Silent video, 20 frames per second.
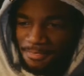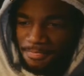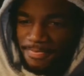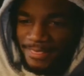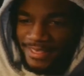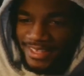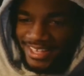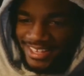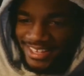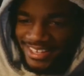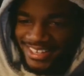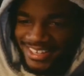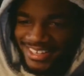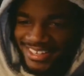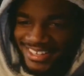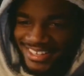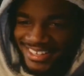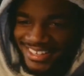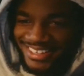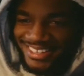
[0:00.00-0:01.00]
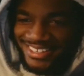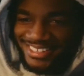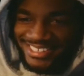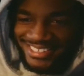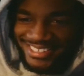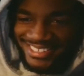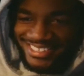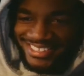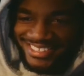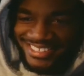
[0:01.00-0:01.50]
So to hear David
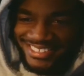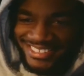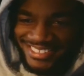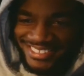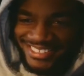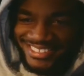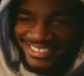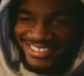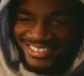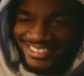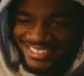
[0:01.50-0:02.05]
Stern rapping it,